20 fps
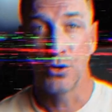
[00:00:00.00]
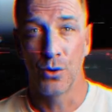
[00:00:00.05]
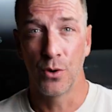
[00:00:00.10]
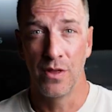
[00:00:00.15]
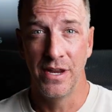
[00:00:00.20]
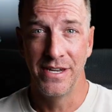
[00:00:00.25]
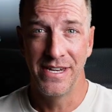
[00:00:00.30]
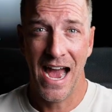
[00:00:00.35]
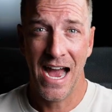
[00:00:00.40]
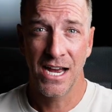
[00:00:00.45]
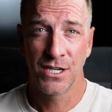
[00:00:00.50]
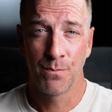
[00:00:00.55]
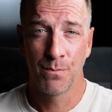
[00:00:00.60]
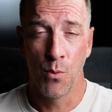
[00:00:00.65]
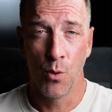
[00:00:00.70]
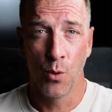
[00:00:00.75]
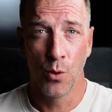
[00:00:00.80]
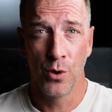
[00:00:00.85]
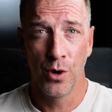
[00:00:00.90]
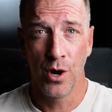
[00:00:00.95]
go to the
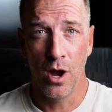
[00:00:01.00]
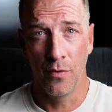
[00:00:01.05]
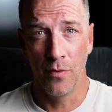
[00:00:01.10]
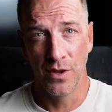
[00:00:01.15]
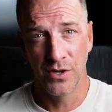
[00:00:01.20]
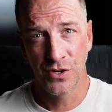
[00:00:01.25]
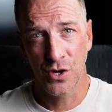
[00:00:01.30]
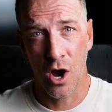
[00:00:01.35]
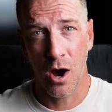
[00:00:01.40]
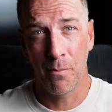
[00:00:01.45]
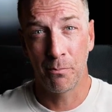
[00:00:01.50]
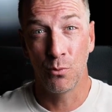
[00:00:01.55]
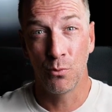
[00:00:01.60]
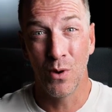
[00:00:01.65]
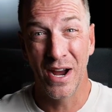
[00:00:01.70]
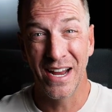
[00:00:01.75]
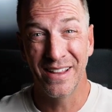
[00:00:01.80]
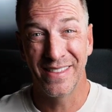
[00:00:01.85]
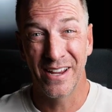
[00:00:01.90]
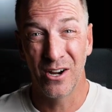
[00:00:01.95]
dashboard on the top
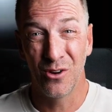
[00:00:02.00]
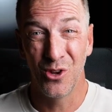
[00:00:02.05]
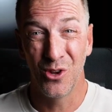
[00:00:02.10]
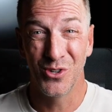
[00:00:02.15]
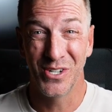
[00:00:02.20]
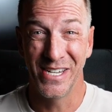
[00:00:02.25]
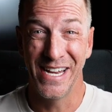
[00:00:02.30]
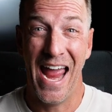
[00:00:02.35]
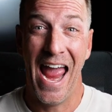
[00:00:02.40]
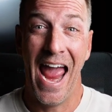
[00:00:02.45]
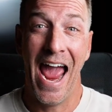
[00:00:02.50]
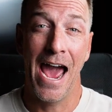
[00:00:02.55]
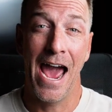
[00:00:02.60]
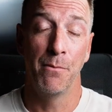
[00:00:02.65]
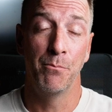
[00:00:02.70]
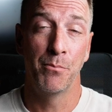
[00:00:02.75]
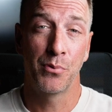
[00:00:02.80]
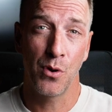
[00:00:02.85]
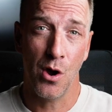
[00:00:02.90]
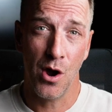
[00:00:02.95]
right there. There's an
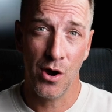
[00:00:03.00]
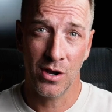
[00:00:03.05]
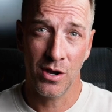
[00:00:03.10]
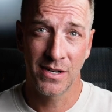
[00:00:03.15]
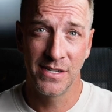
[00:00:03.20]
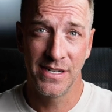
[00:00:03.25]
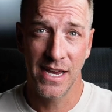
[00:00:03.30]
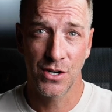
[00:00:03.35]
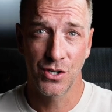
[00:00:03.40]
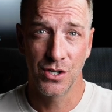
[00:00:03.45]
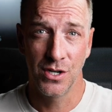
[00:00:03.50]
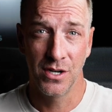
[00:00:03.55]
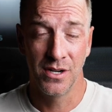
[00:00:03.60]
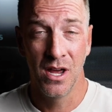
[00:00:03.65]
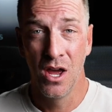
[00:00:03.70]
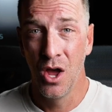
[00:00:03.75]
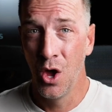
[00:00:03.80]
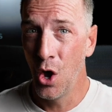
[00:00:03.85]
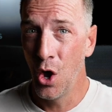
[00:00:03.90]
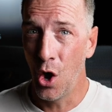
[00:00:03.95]
add product section.
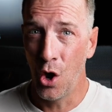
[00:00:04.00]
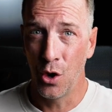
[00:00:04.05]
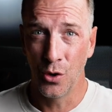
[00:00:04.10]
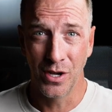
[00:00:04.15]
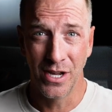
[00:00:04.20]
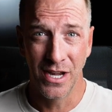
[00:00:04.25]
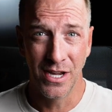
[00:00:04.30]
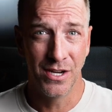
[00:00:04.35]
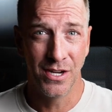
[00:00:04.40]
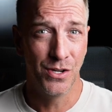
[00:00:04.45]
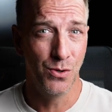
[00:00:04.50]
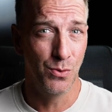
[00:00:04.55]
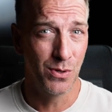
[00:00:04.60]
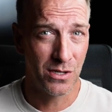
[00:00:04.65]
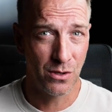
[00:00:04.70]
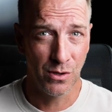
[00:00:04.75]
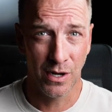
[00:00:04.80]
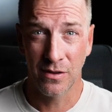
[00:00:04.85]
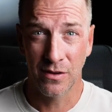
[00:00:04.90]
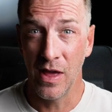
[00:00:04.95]
All you need to do is
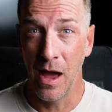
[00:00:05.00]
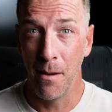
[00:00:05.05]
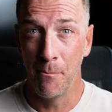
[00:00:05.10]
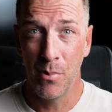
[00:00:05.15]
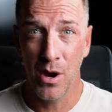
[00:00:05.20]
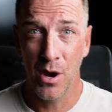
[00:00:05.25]
click that